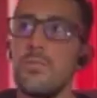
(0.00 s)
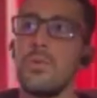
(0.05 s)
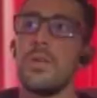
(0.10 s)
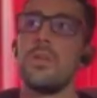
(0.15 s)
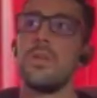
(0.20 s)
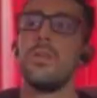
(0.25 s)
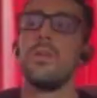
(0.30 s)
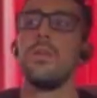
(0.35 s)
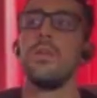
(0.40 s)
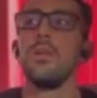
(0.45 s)

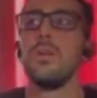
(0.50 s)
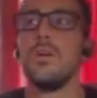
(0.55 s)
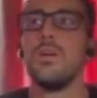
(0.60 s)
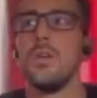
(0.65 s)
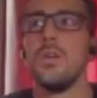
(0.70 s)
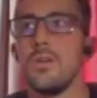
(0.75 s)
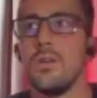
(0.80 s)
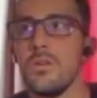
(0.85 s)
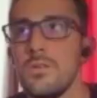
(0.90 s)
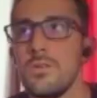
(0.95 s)
right.
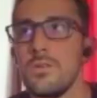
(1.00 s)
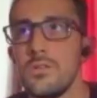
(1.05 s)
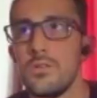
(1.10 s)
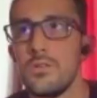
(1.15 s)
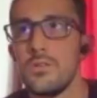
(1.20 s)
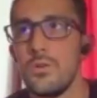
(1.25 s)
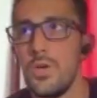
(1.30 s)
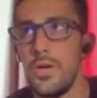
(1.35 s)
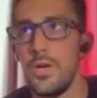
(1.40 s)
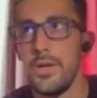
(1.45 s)

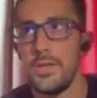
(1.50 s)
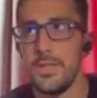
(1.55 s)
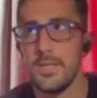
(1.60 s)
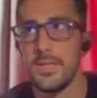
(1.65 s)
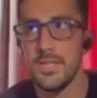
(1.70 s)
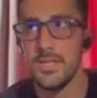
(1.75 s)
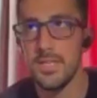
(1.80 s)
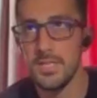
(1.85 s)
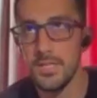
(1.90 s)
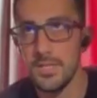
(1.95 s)
So
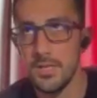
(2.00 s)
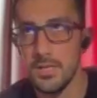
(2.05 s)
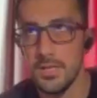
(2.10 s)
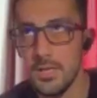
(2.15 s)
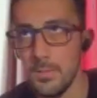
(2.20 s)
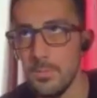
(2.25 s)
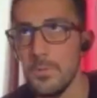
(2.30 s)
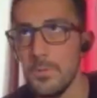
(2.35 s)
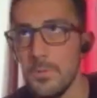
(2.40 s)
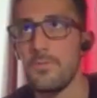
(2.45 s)
there's actually a
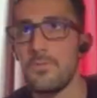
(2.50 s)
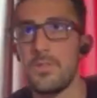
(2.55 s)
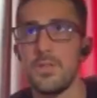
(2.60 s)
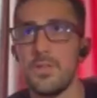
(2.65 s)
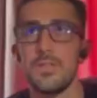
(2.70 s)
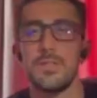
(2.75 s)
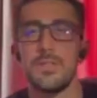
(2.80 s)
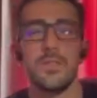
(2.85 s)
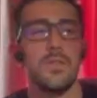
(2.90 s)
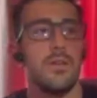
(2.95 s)
couple of
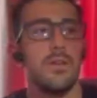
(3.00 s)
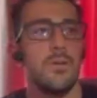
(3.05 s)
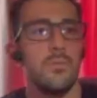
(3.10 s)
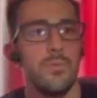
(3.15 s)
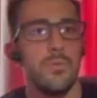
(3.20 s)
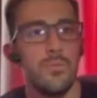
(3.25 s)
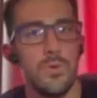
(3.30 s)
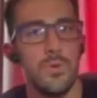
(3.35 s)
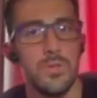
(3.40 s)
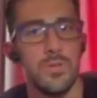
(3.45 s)
things that I
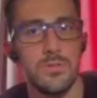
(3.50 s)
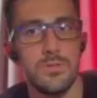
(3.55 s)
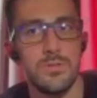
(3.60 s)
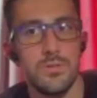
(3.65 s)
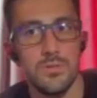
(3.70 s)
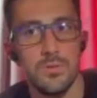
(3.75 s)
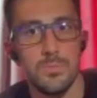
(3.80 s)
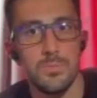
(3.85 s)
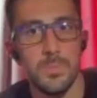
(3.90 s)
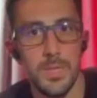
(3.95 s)
would want
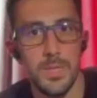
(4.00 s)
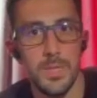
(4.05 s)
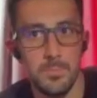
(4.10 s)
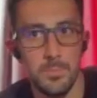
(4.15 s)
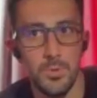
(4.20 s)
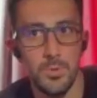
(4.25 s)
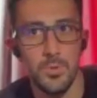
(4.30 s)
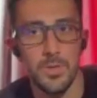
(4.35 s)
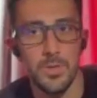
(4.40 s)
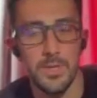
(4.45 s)
to
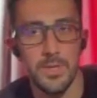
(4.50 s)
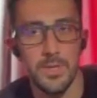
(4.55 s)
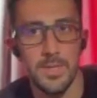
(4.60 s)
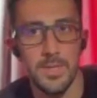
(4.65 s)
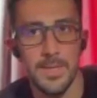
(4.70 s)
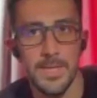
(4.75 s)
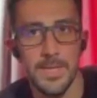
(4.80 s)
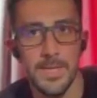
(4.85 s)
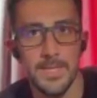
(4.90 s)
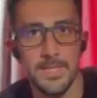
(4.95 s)
pinpoint,
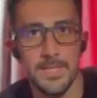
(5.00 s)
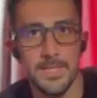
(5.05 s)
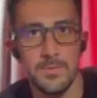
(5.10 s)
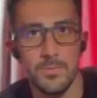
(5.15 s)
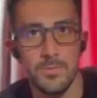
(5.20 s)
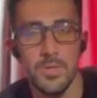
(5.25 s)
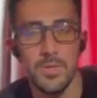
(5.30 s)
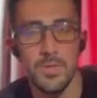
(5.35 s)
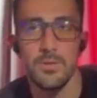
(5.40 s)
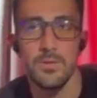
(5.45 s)
and that
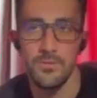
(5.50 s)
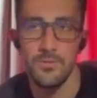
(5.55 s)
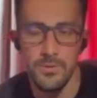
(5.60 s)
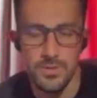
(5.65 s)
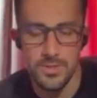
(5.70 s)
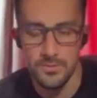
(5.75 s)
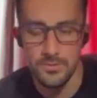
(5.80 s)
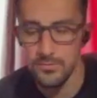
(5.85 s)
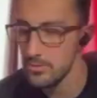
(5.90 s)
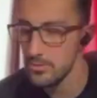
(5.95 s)
is, well,
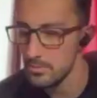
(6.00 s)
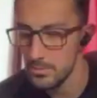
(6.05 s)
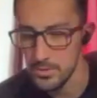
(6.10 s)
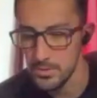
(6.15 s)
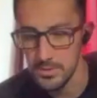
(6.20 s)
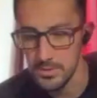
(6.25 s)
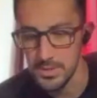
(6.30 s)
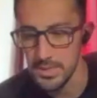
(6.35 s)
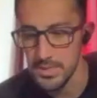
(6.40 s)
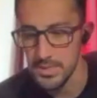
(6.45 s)
first and
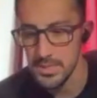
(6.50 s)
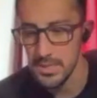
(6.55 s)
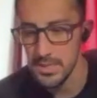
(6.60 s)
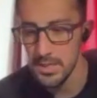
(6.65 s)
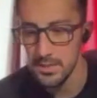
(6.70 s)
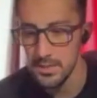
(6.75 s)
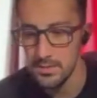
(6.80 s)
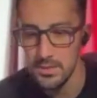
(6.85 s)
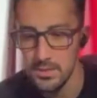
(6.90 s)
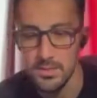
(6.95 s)
foremost, I'd
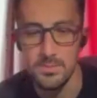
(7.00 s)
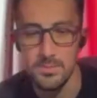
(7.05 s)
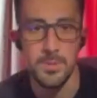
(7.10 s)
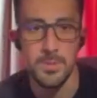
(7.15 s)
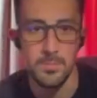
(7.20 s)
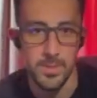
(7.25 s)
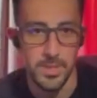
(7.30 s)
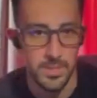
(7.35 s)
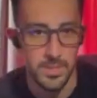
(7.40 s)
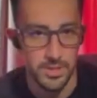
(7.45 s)
say just
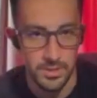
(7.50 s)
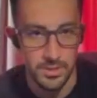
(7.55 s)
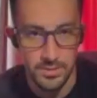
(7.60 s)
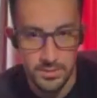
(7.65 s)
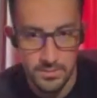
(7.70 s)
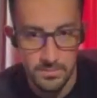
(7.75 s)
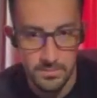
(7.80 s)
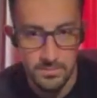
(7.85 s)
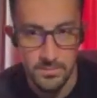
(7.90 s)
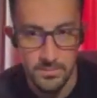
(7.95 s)
be
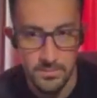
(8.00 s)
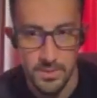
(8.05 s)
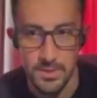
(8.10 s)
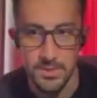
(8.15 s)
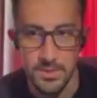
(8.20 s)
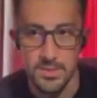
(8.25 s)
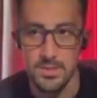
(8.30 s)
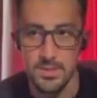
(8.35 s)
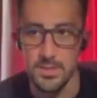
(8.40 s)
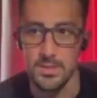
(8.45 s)
patient.
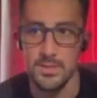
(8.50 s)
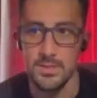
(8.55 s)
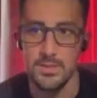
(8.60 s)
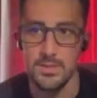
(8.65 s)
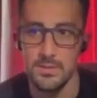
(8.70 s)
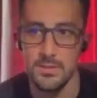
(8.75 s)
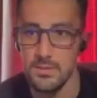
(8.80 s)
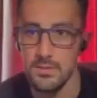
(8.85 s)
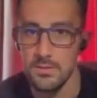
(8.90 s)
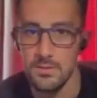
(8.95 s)
That's
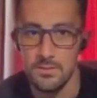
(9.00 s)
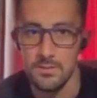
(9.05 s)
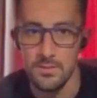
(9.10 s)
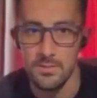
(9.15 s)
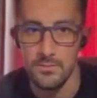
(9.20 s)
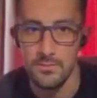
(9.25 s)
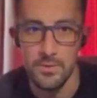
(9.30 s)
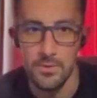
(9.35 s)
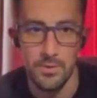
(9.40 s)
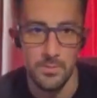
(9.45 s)

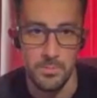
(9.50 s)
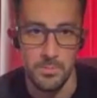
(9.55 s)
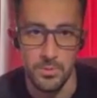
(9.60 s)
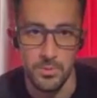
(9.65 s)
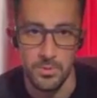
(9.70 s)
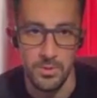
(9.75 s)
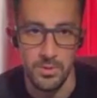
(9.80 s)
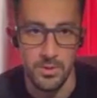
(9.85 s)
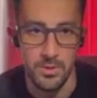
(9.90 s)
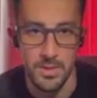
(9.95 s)
a very
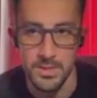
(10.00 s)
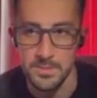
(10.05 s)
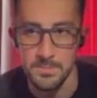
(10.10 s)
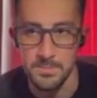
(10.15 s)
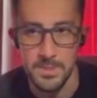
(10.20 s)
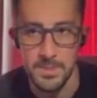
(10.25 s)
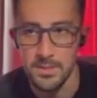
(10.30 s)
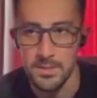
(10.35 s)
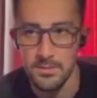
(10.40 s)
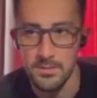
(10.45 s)
important
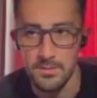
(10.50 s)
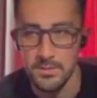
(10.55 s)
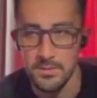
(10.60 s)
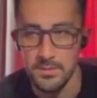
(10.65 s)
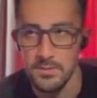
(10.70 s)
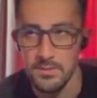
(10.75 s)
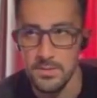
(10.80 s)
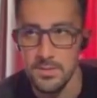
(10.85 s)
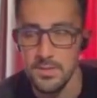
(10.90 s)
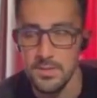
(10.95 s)
aspect.
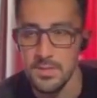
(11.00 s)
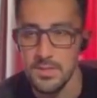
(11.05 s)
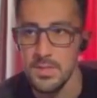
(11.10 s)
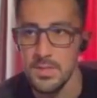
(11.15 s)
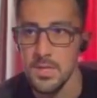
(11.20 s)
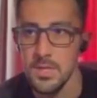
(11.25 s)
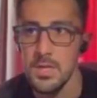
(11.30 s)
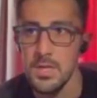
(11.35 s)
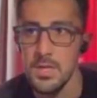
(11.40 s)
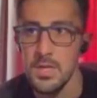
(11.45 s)
That's
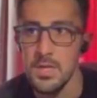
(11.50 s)
just,